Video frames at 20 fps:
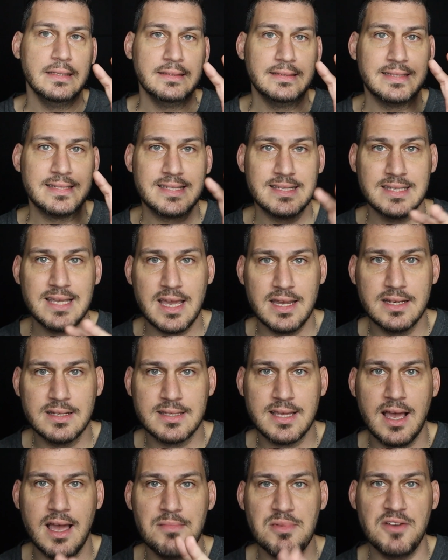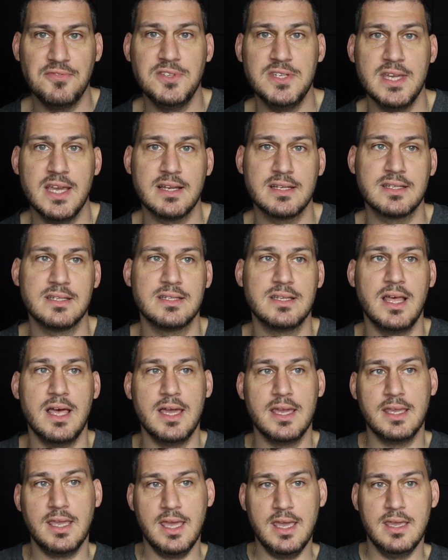This entire time, FTX is
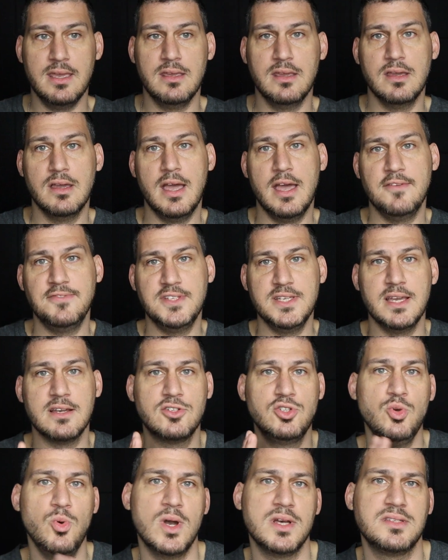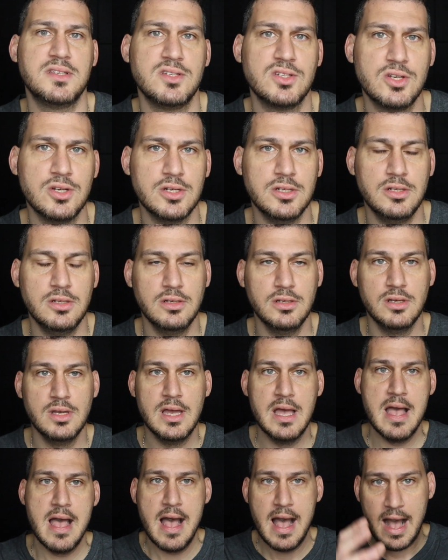like, hey, FTX US is good.
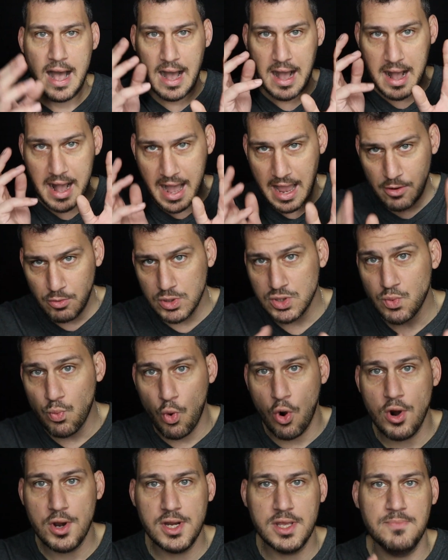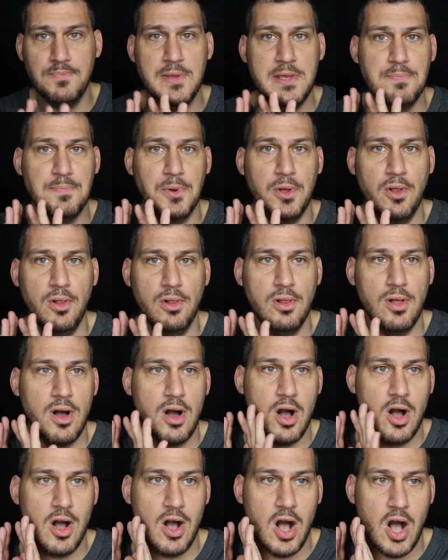I was warning people
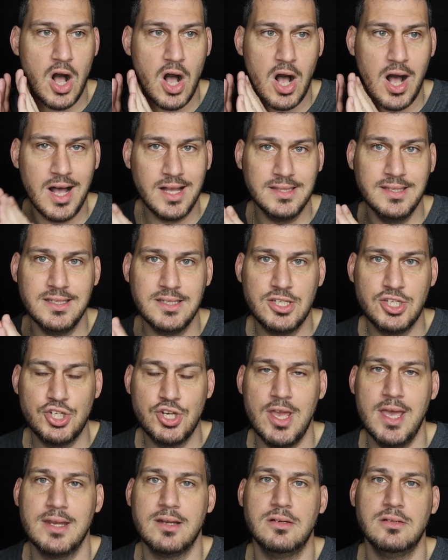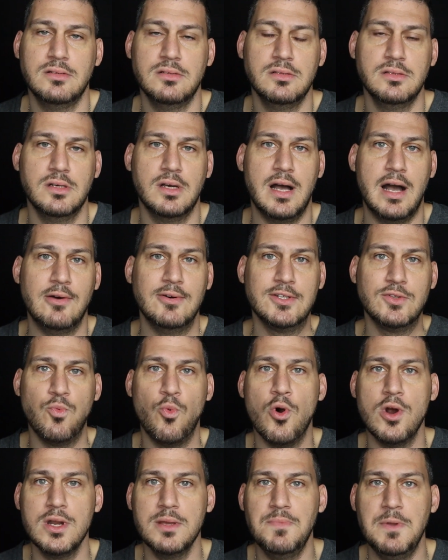on this channel. I was
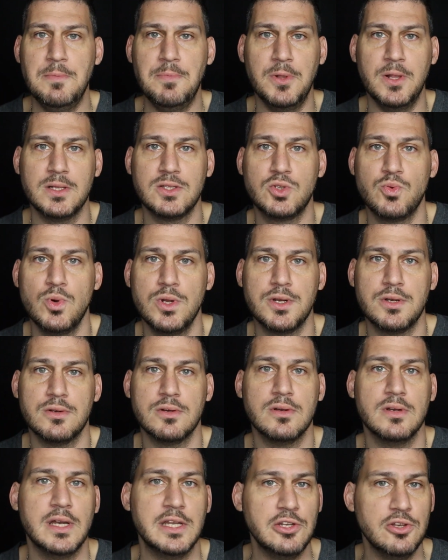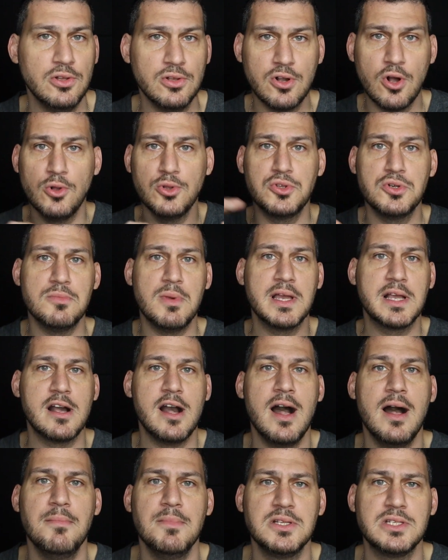warning people on Twitter. And you'll go through my
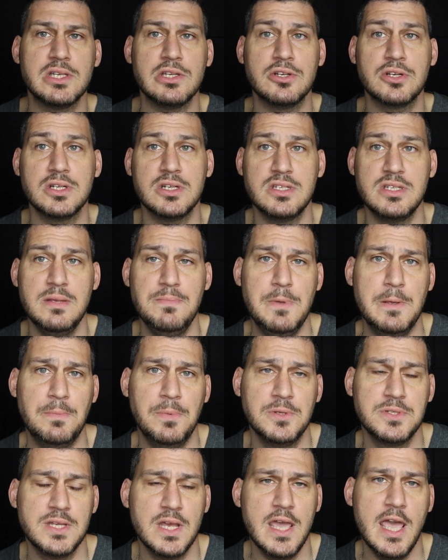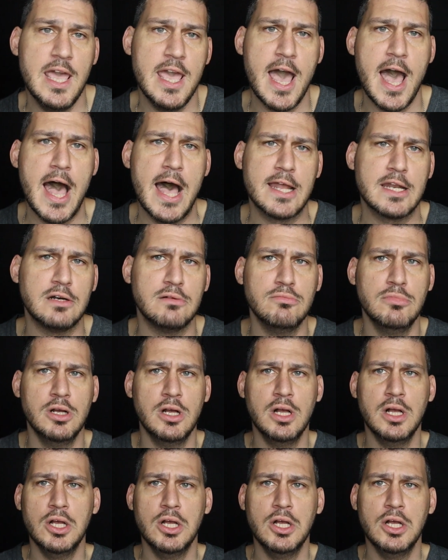comments and you're going to see people say, hey, Adam,